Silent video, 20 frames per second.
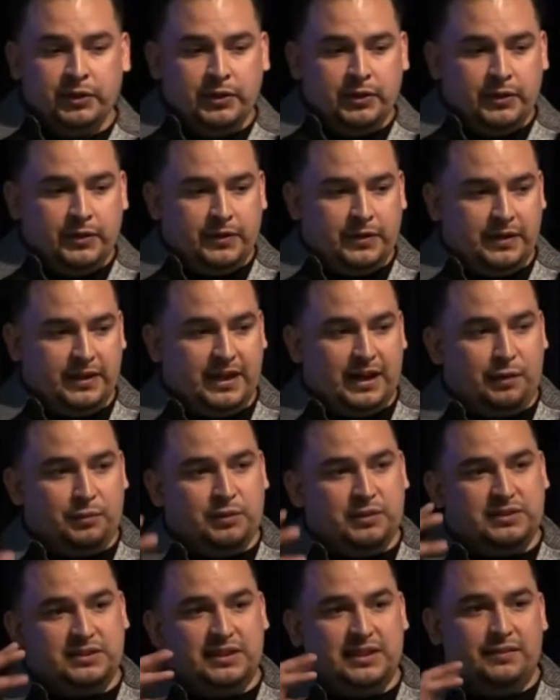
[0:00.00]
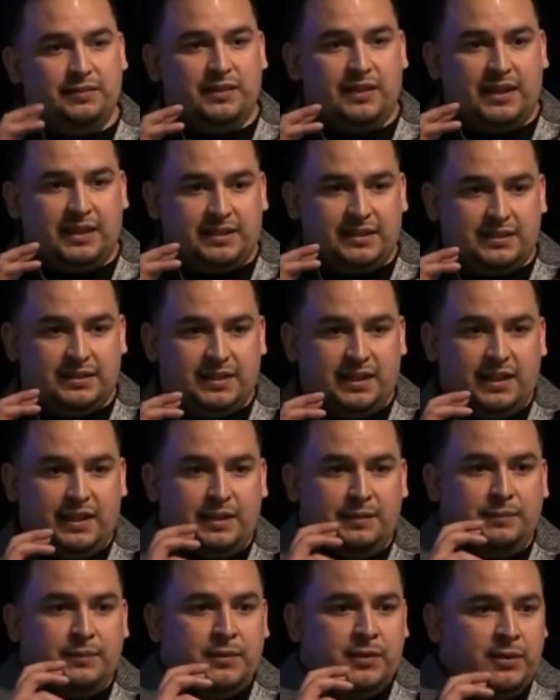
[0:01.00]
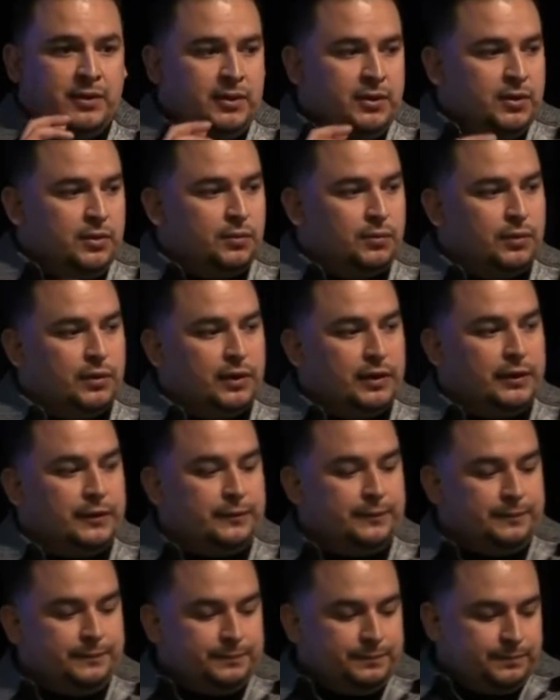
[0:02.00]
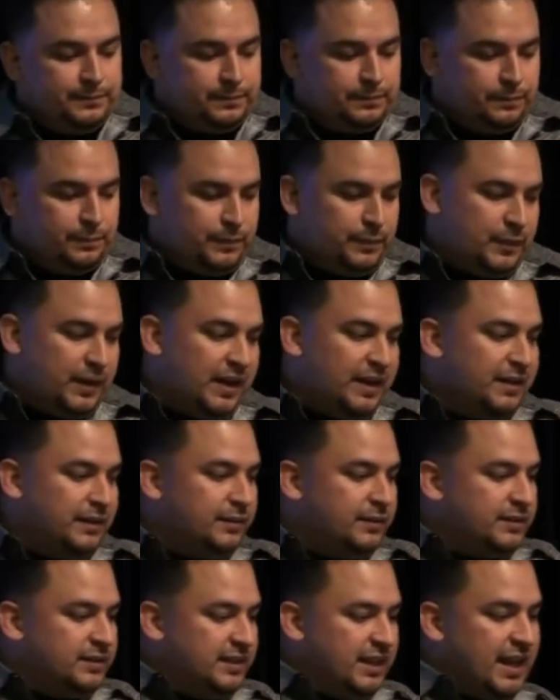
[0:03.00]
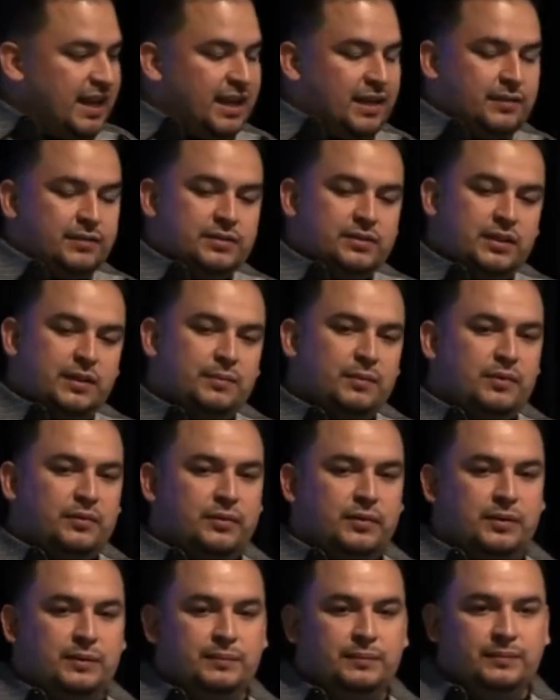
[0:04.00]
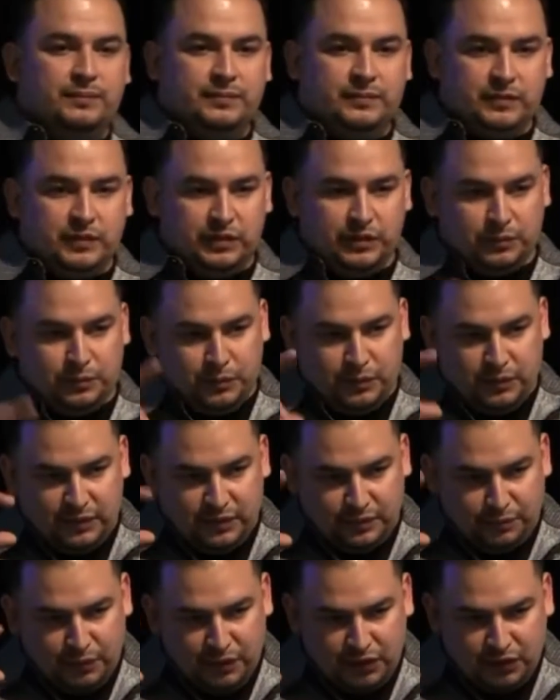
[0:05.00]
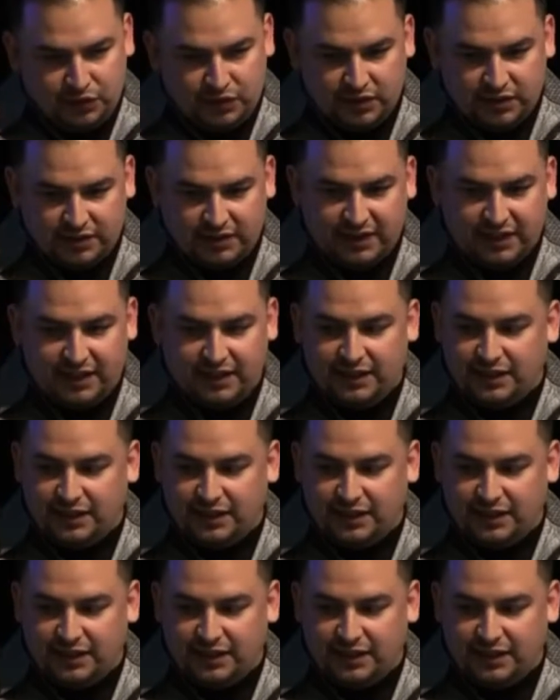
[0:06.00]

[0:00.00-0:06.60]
that I was living at the time where my staff, some of them, we used to say